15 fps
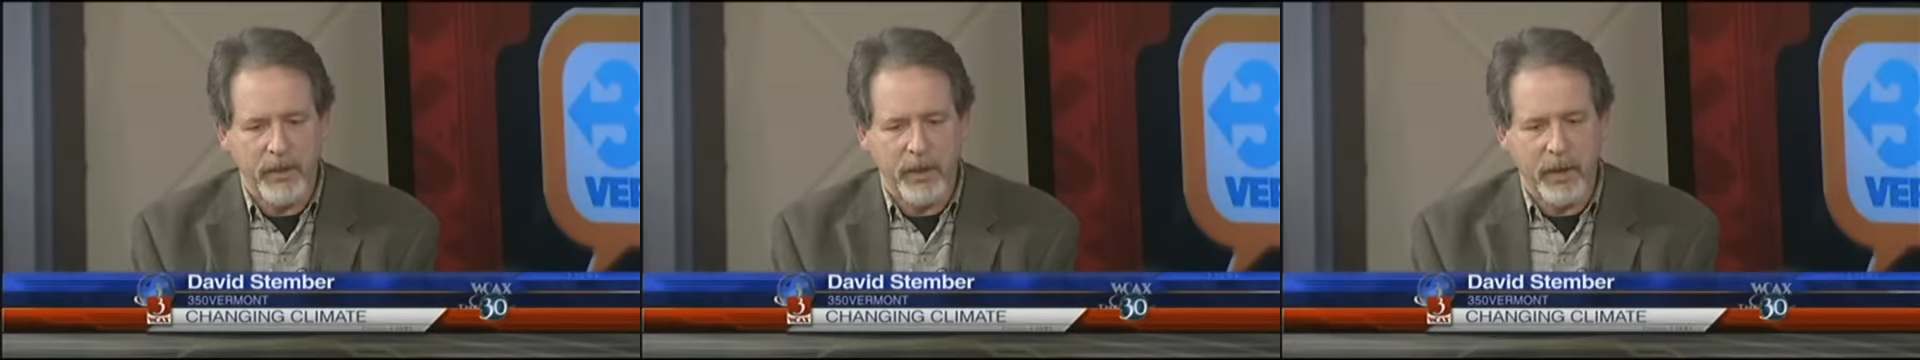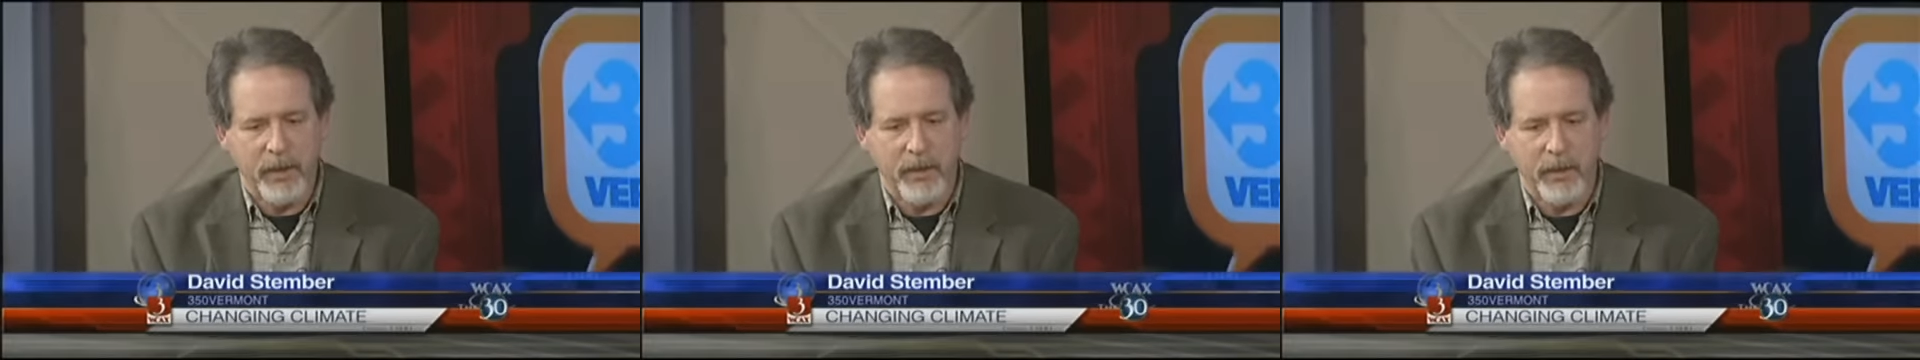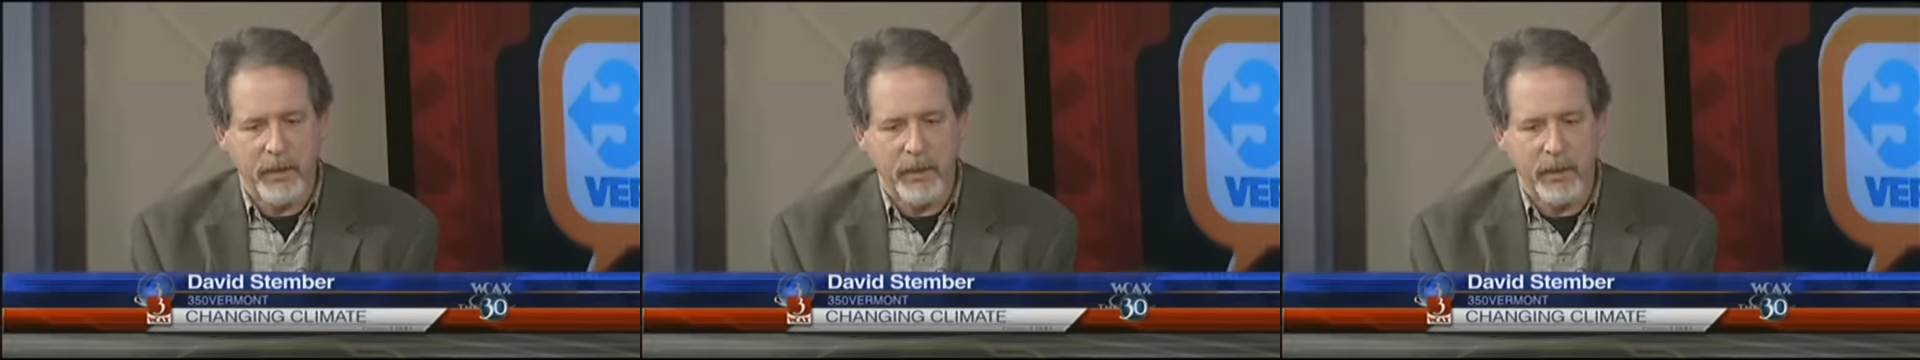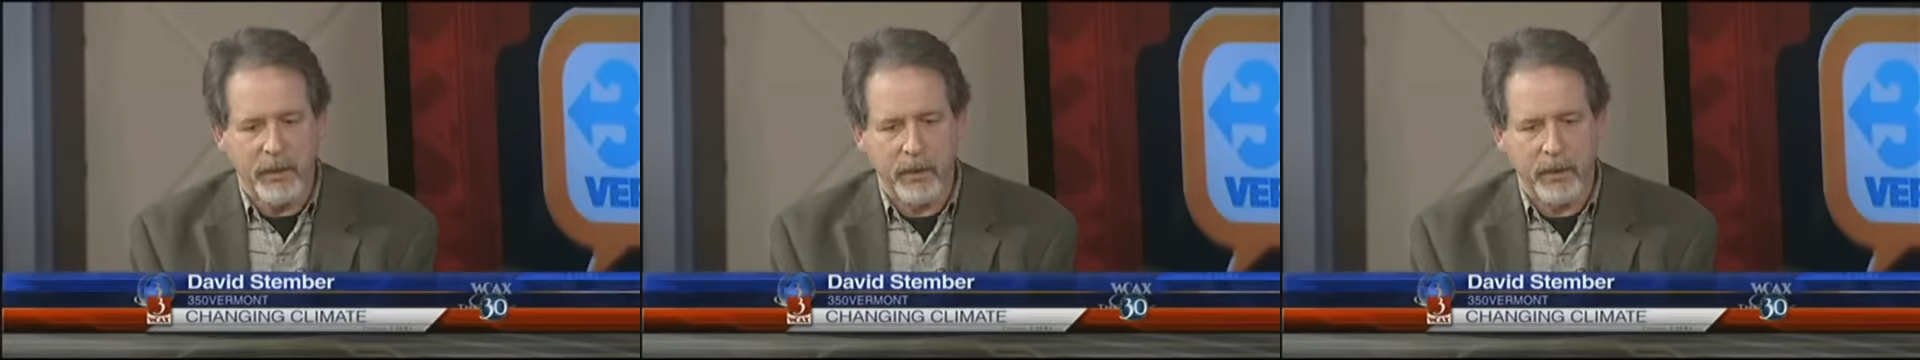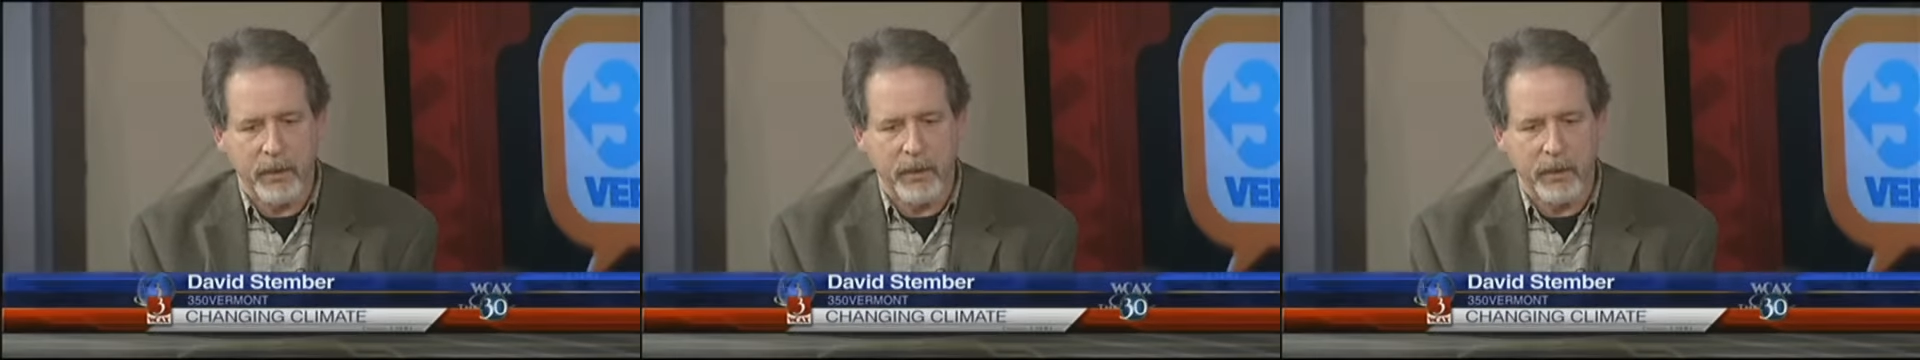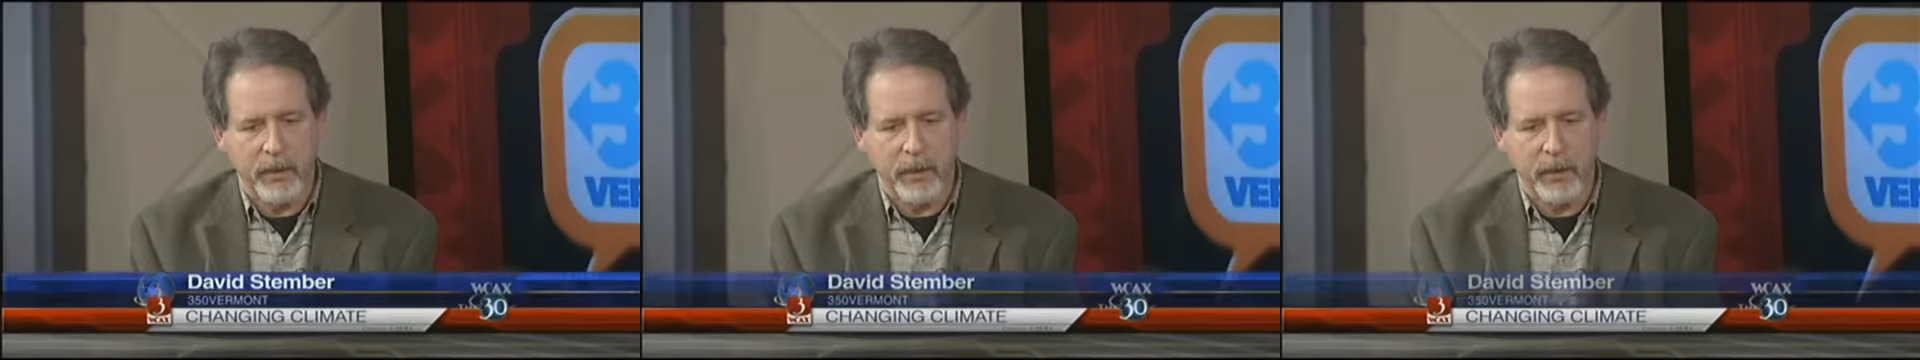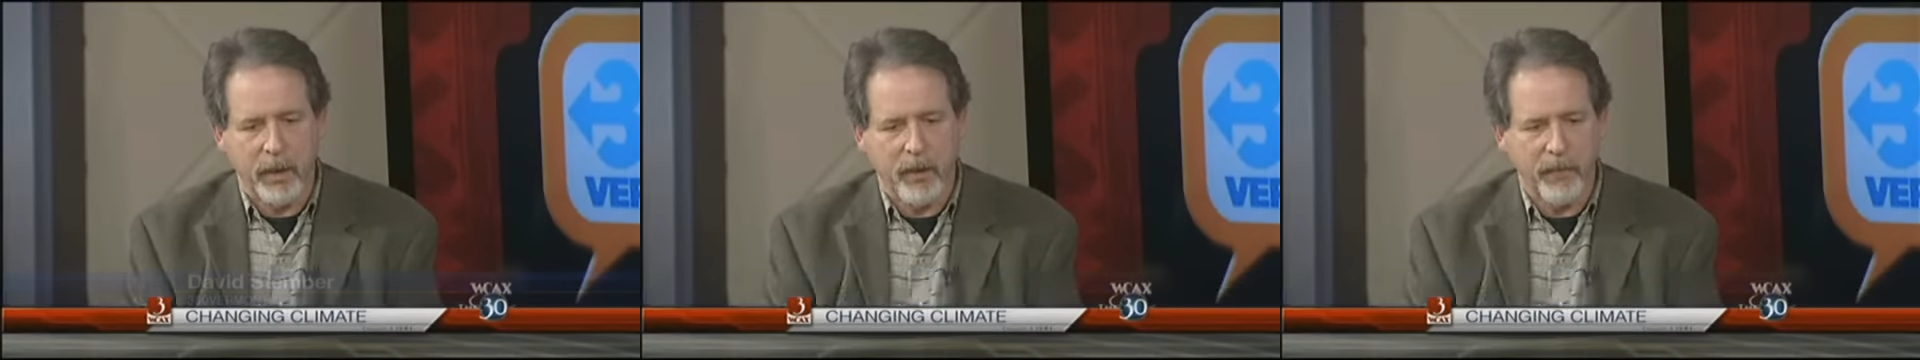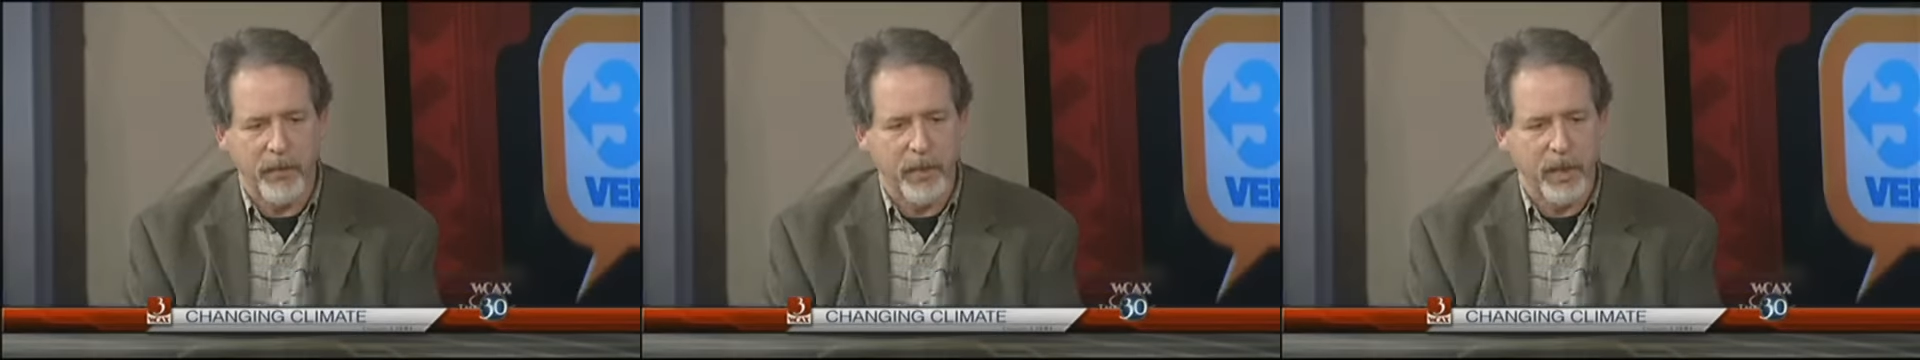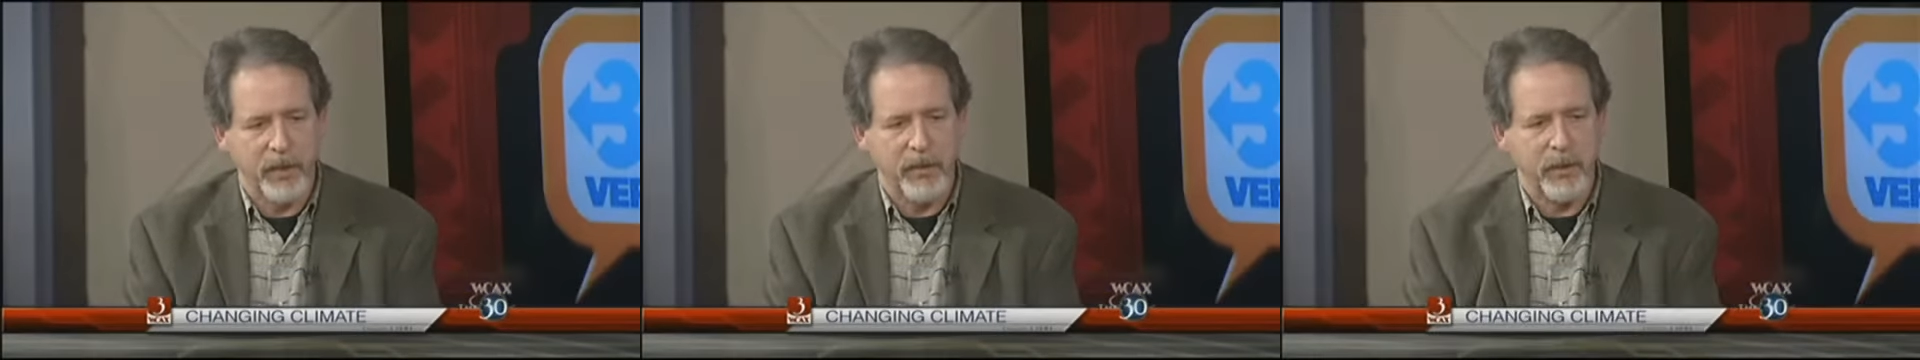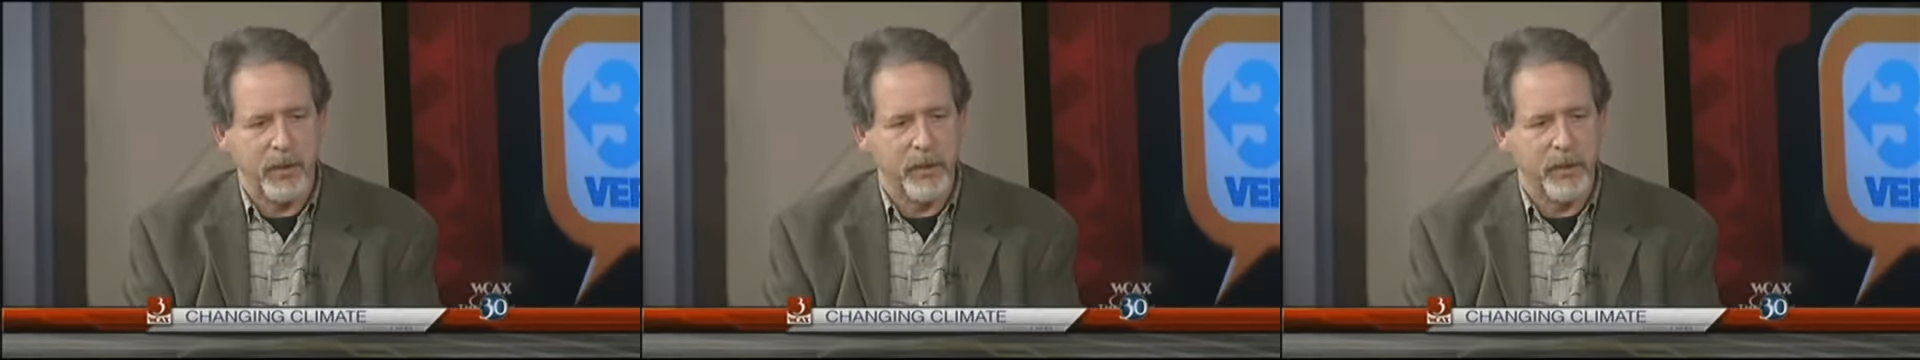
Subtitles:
States is that the conversation